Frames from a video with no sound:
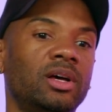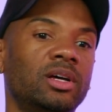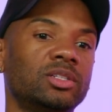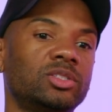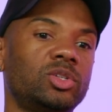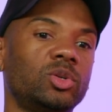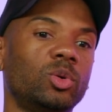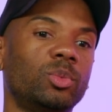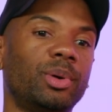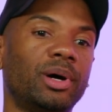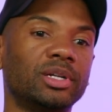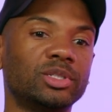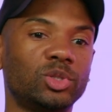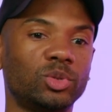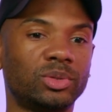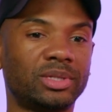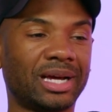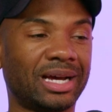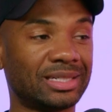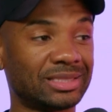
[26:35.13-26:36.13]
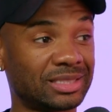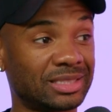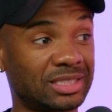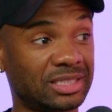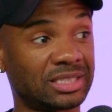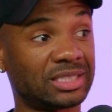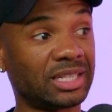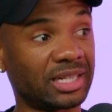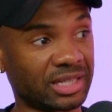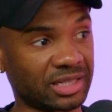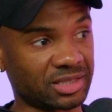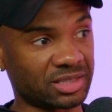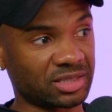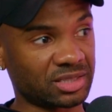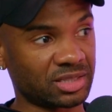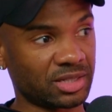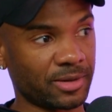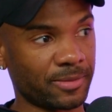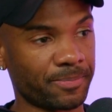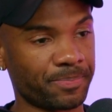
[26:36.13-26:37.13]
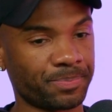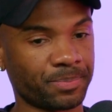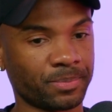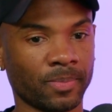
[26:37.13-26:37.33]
To about 2006. Okay.